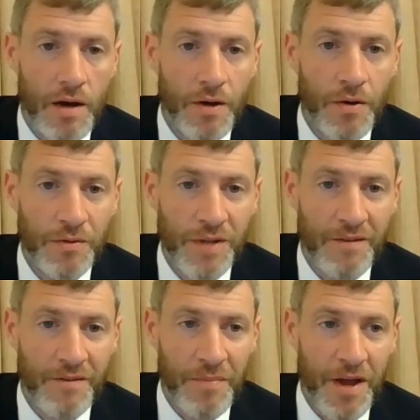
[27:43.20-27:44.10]
who sat
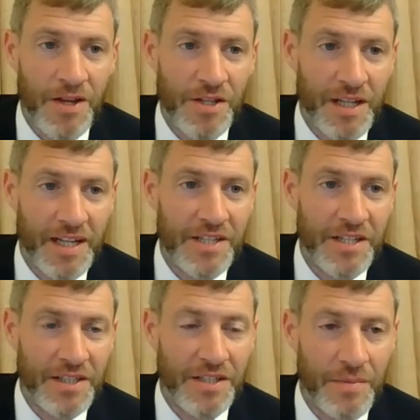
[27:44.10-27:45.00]
very patiently listening
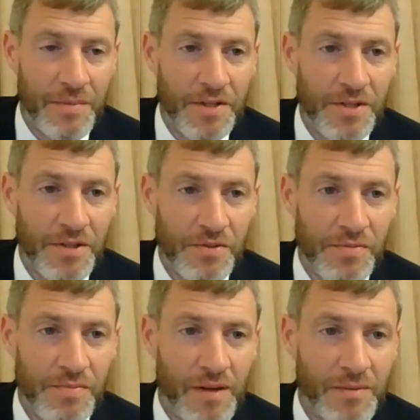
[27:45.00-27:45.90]
to the Minister's
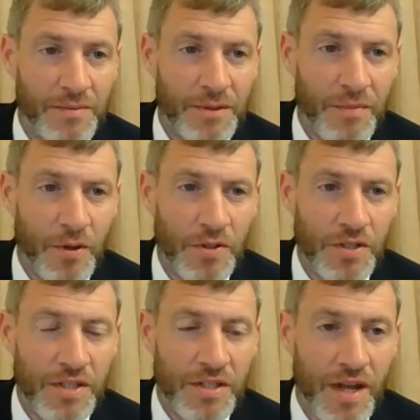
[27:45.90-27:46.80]

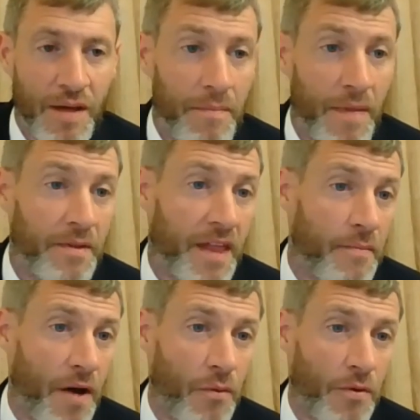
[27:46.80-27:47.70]
responses, and maybe they
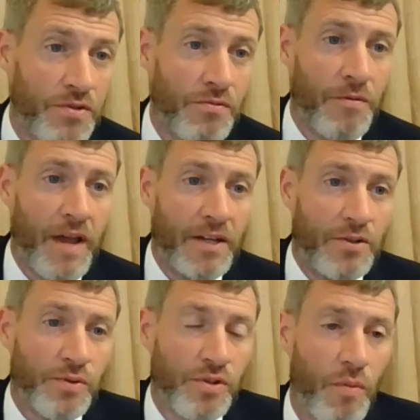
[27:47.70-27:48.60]
might want to reflect
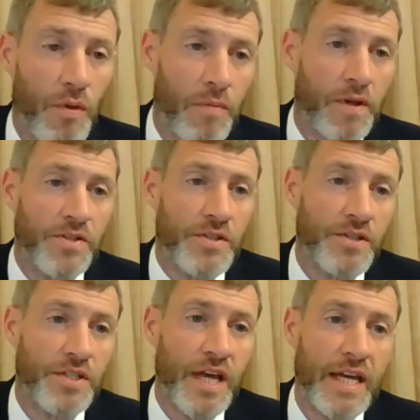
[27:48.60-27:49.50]
also on what the Minister's
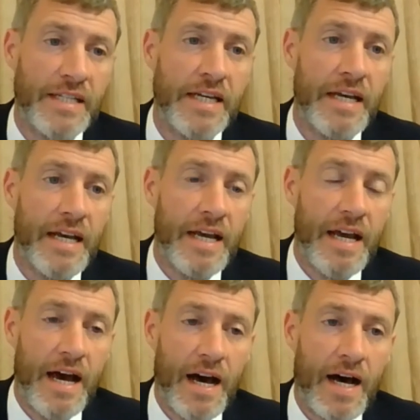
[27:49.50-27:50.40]
said
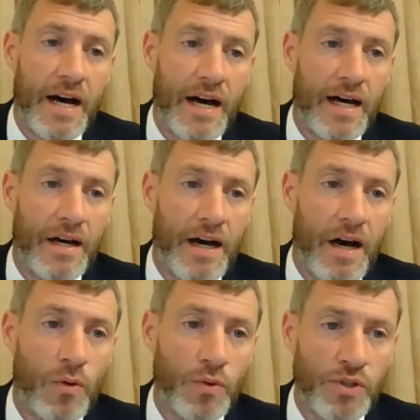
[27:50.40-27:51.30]

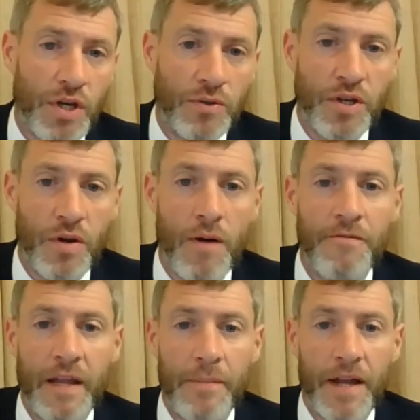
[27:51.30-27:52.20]
also. So
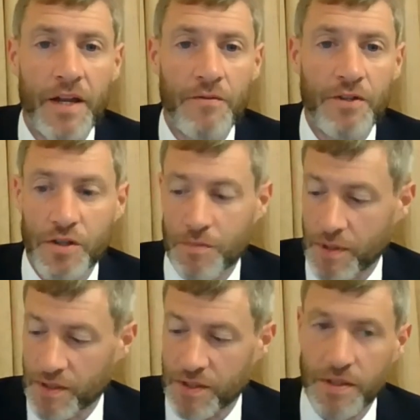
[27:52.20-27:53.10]
Philip, hand over to you,
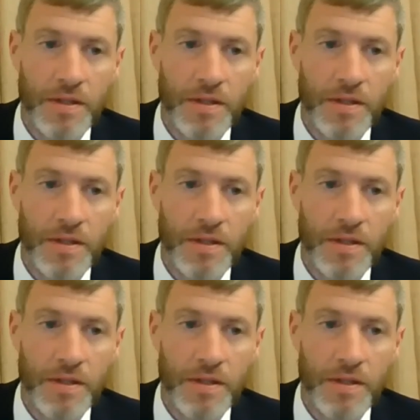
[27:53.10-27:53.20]
please.